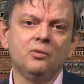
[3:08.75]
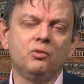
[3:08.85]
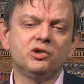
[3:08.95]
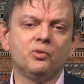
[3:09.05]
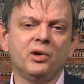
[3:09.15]

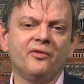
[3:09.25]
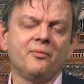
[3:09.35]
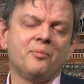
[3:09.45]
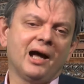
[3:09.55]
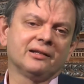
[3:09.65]
which would have
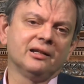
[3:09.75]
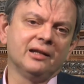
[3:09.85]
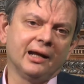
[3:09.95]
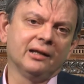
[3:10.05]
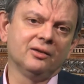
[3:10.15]
impacted
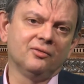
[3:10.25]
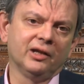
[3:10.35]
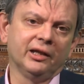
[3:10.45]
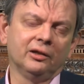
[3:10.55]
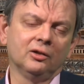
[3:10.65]

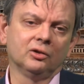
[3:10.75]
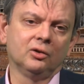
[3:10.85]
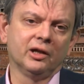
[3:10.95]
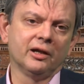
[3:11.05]
negatively not only